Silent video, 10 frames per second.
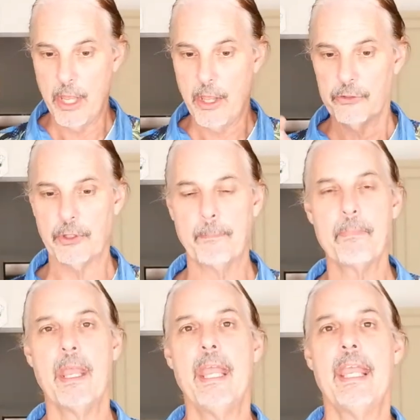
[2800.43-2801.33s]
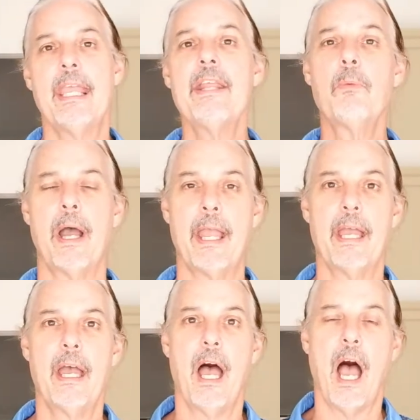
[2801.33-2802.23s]
So either way,
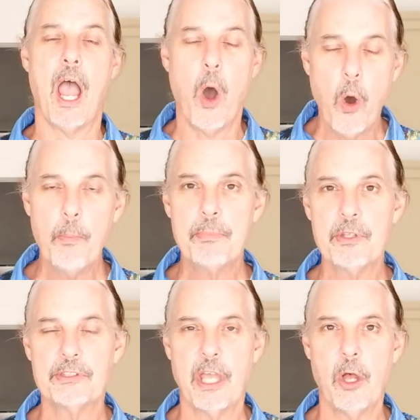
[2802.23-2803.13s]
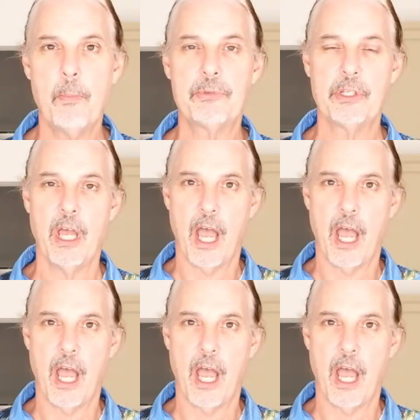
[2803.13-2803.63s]
I hope this helps.